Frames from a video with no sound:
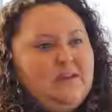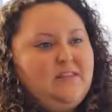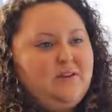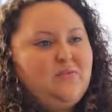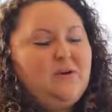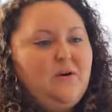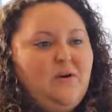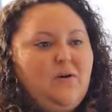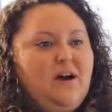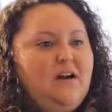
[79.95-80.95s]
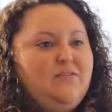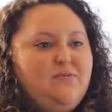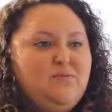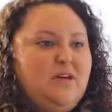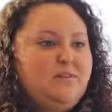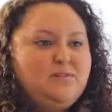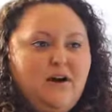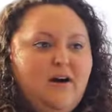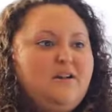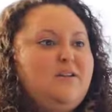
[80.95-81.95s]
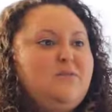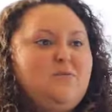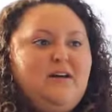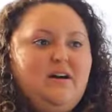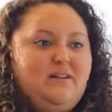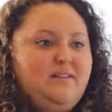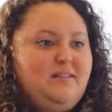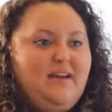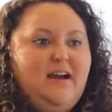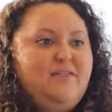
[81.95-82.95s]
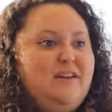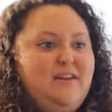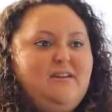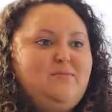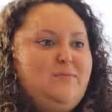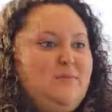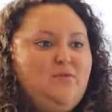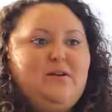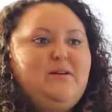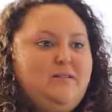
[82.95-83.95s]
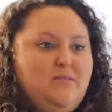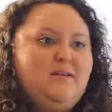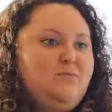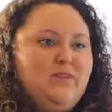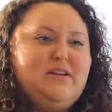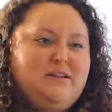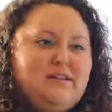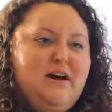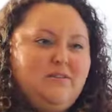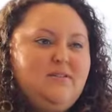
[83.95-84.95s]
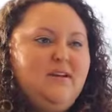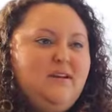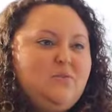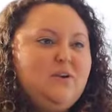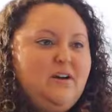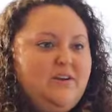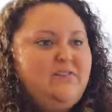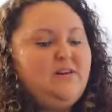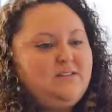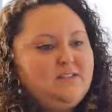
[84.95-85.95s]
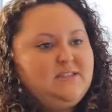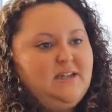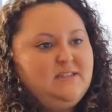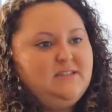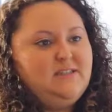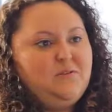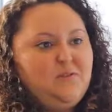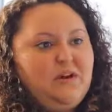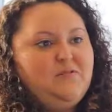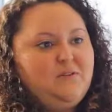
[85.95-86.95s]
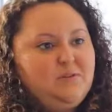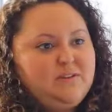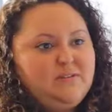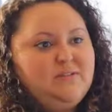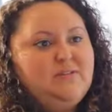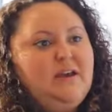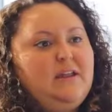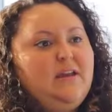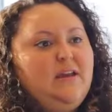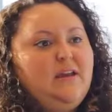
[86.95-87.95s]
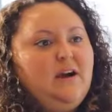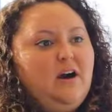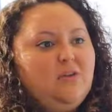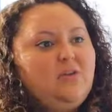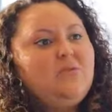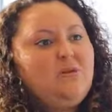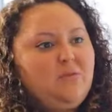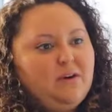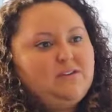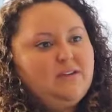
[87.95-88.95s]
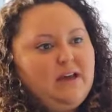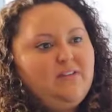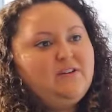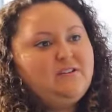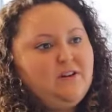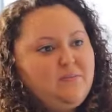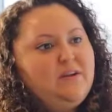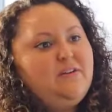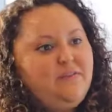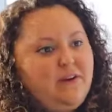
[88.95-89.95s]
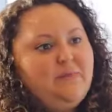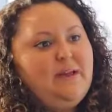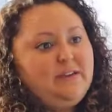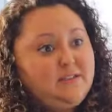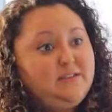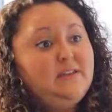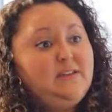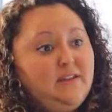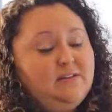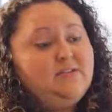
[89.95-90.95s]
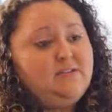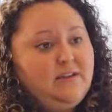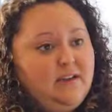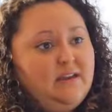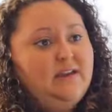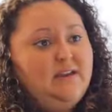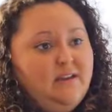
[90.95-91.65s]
I think we all have, without talking, without having it written down, we all have an understanding that whatever we do and how good we work together is gonna benefit our patients at the end of the day.